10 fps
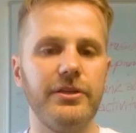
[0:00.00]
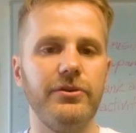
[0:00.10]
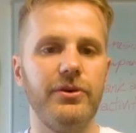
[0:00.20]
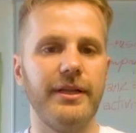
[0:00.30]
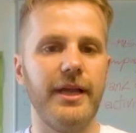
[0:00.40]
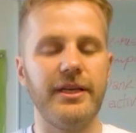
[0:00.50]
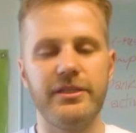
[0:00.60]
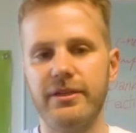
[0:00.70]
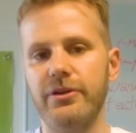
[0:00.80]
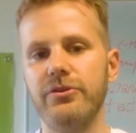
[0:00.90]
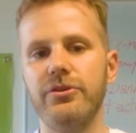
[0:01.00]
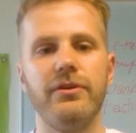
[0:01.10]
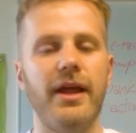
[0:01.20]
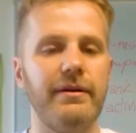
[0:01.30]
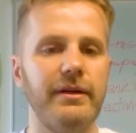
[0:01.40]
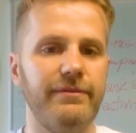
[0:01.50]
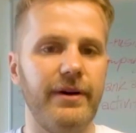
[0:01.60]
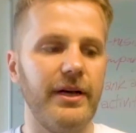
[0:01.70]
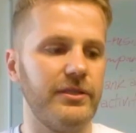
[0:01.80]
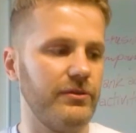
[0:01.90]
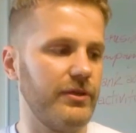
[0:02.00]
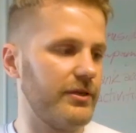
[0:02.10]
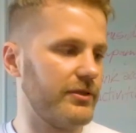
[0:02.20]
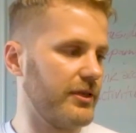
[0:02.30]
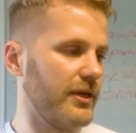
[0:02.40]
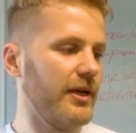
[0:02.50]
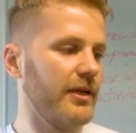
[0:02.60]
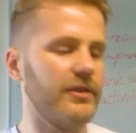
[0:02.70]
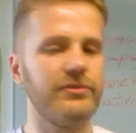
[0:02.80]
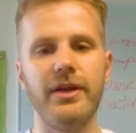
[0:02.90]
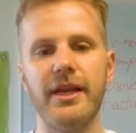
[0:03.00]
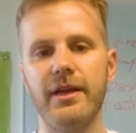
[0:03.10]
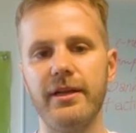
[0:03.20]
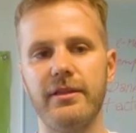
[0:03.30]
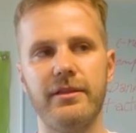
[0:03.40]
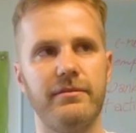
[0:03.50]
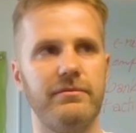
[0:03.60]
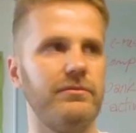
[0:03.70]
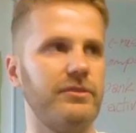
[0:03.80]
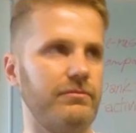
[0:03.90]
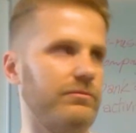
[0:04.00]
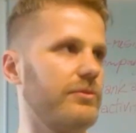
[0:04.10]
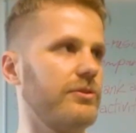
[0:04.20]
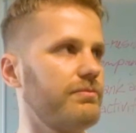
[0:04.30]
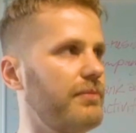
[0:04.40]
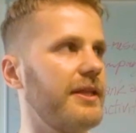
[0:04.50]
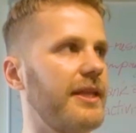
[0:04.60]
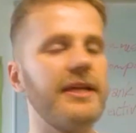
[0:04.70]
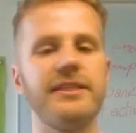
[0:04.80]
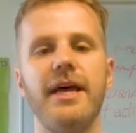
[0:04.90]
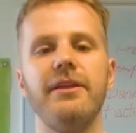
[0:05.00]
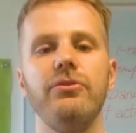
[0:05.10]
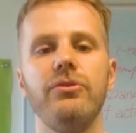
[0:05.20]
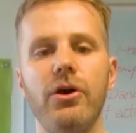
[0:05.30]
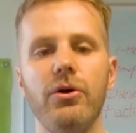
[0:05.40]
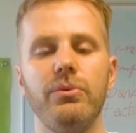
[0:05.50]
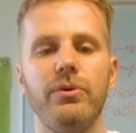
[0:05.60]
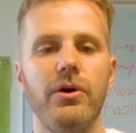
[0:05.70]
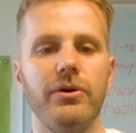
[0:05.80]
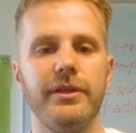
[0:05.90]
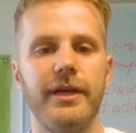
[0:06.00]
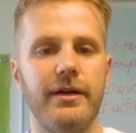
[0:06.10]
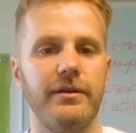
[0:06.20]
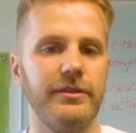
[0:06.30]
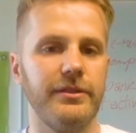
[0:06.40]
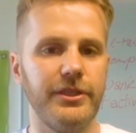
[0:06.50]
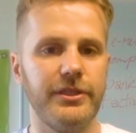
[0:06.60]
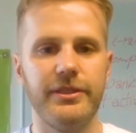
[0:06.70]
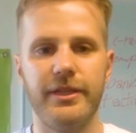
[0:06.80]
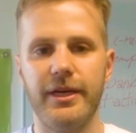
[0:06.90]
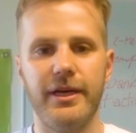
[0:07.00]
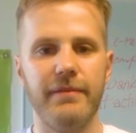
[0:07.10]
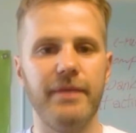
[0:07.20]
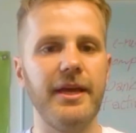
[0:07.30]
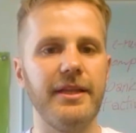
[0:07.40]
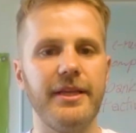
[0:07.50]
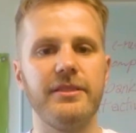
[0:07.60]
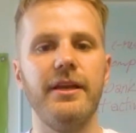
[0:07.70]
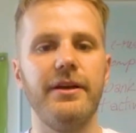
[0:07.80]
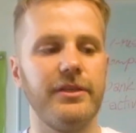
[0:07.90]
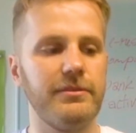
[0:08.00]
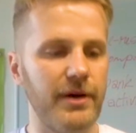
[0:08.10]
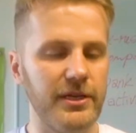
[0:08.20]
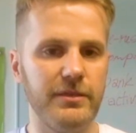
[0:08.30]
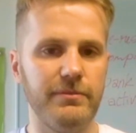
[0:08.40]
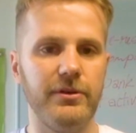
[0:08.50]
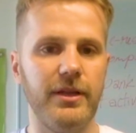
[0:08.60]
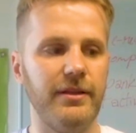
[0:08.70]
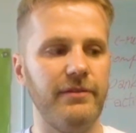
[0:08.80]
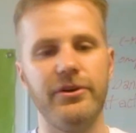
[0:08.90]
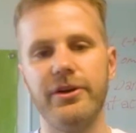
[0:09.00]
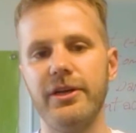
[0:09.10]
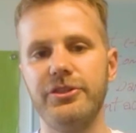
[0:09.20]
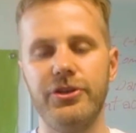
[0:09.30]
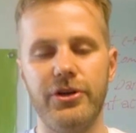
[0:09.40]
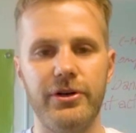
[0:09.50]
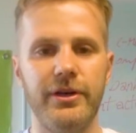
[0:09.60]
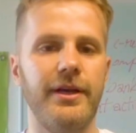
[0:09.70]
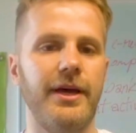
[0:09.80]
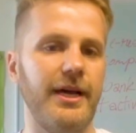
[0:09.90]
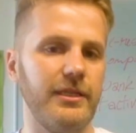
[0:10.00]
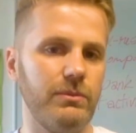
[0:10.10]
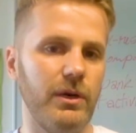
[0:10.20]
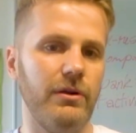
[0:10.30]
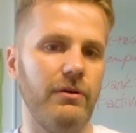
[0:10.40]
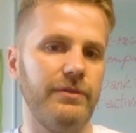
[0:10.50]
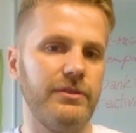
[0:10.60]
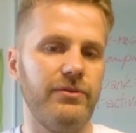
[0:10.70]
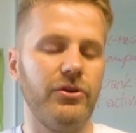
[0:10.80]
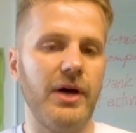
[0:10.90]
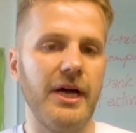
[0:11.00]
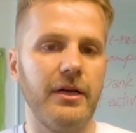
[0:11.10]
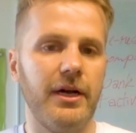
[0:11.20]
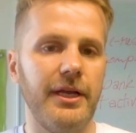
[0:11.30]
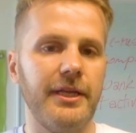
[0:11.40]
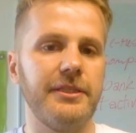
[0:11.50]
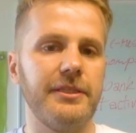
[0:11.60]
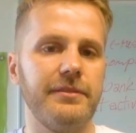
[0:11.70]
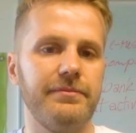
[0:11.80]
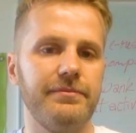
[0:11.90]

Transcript: you and ask you to clarify. So there's really not big things that could go wrong there. Just make it as clear as possible. And if you're not sure, ask one office for guidance.